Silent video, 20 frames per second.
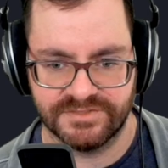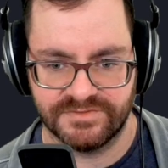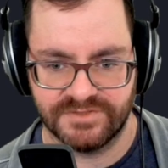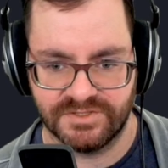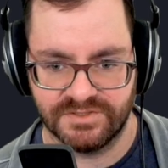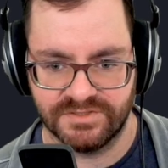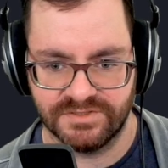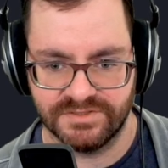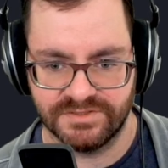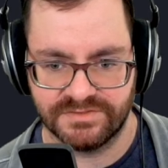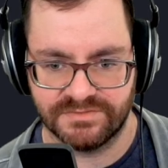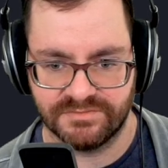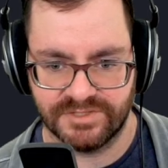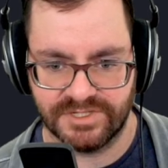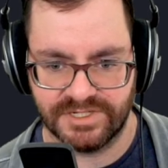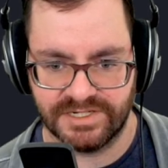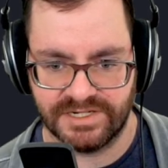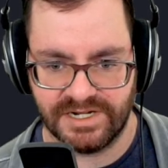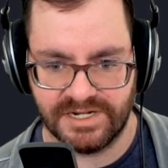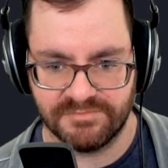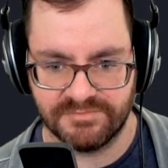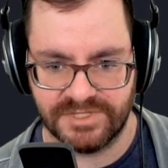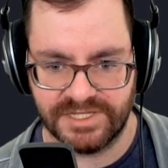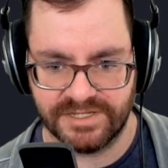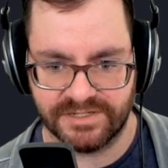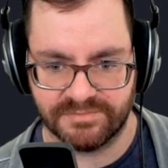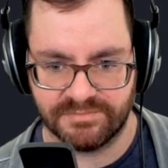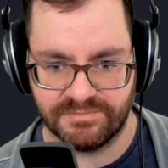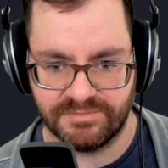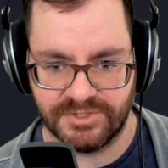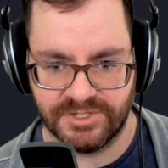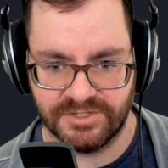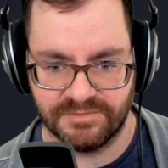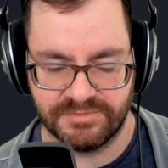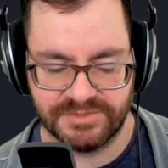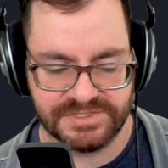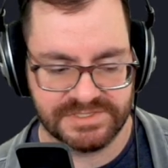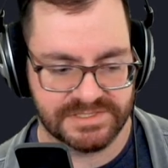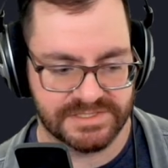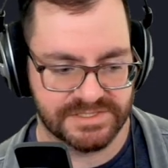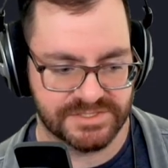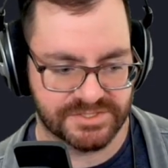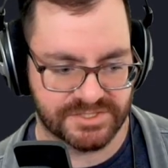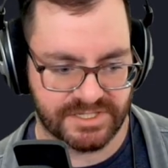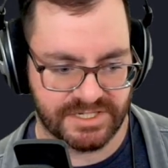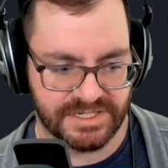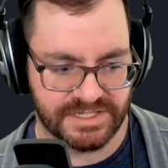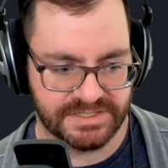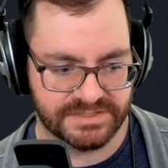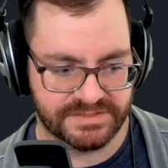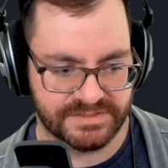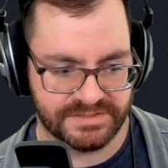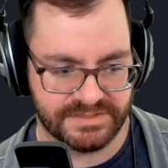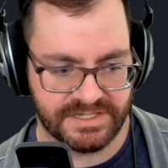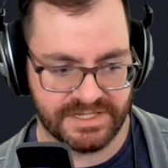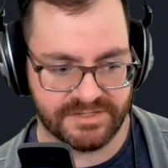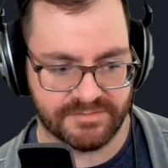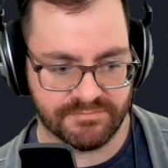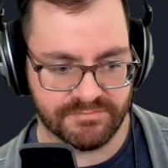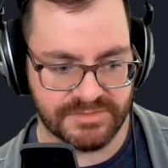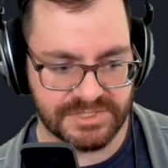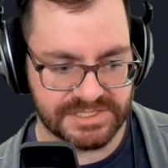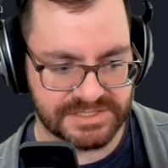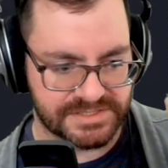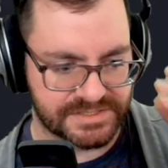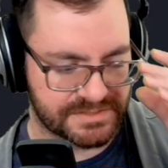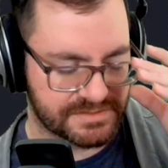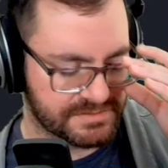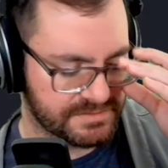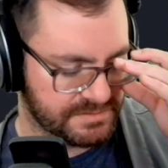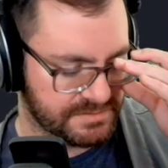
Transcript: old where I'm like purposely trying to like misuse